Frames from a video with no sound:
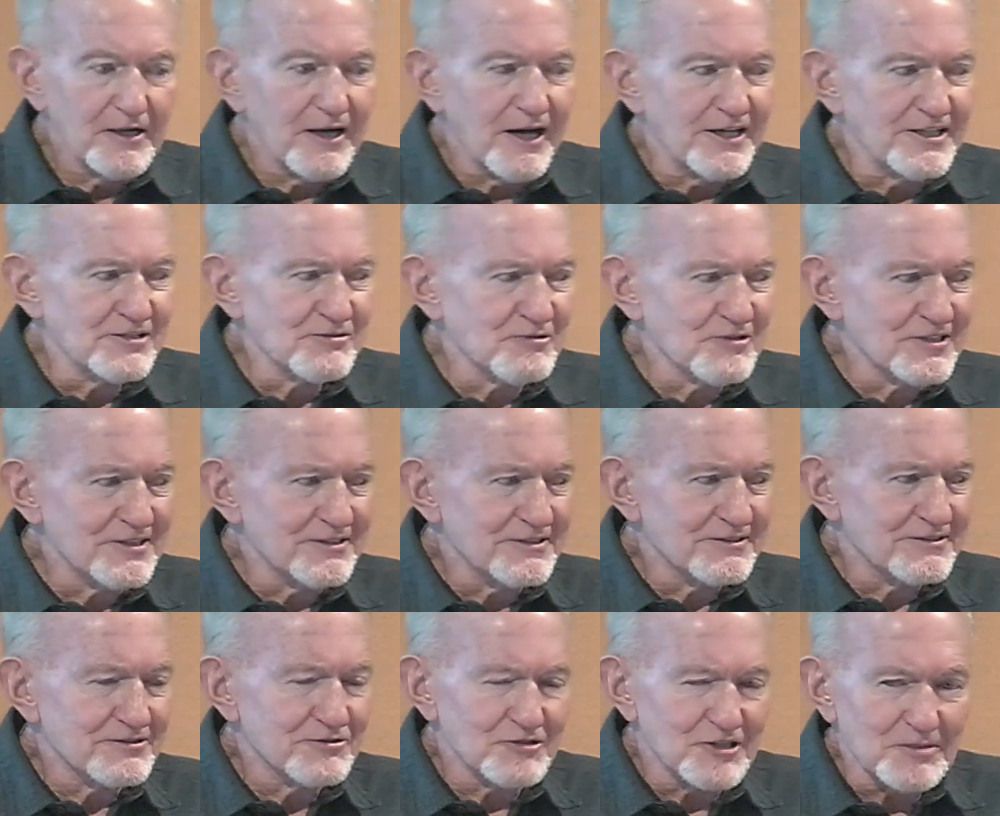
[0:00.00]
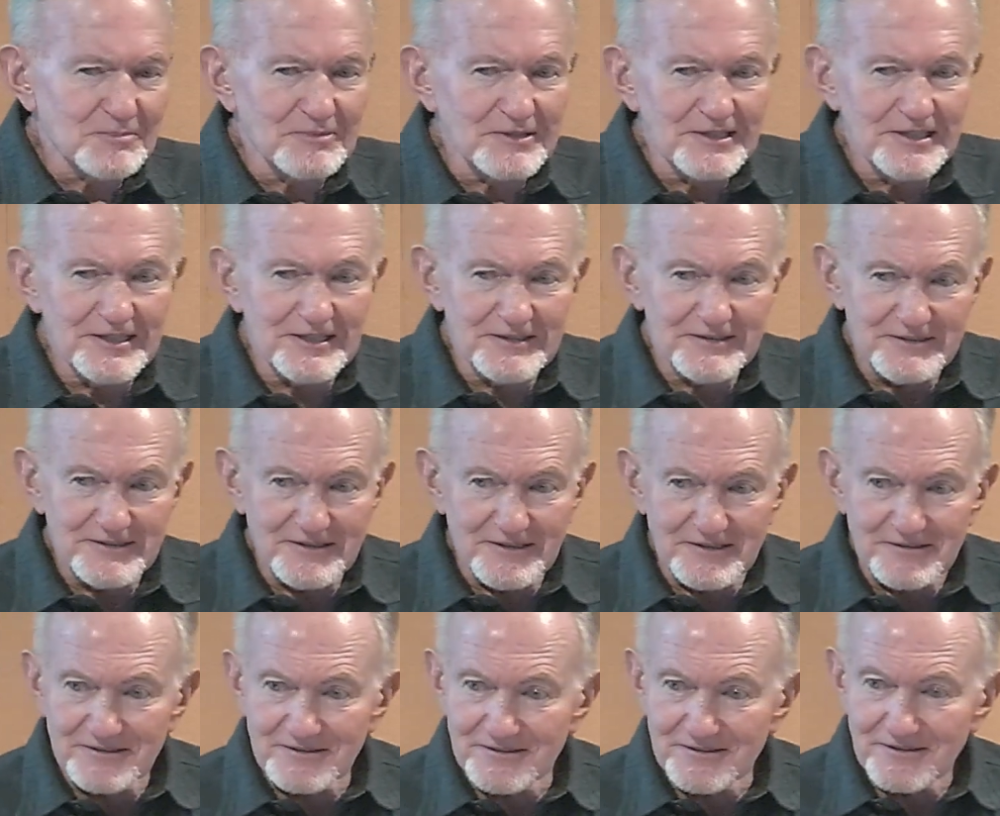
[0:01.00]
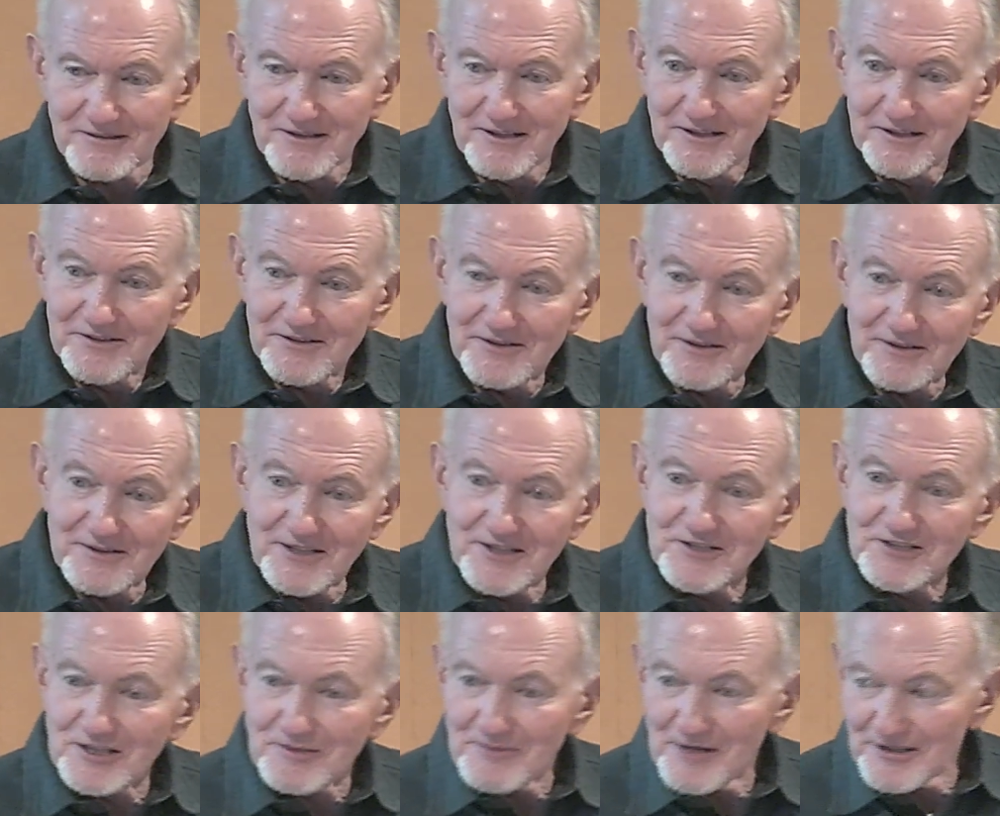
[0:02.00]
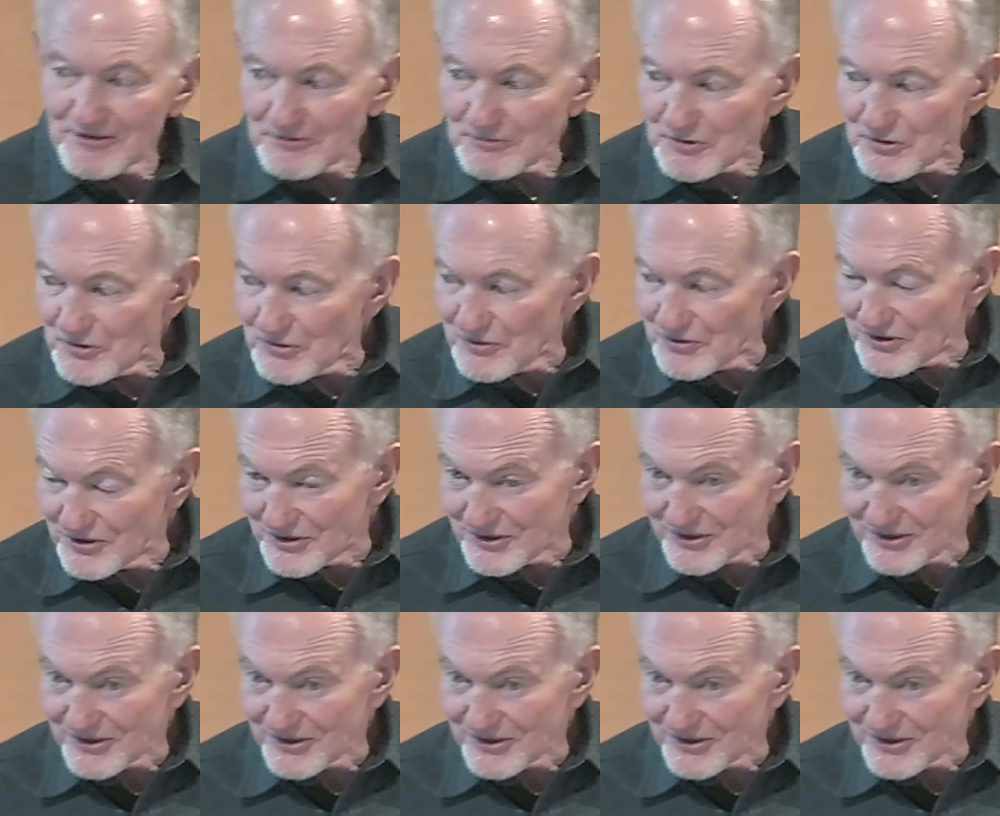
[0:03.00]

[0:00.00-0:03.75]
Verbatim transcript: I just want to explain that these are my roots.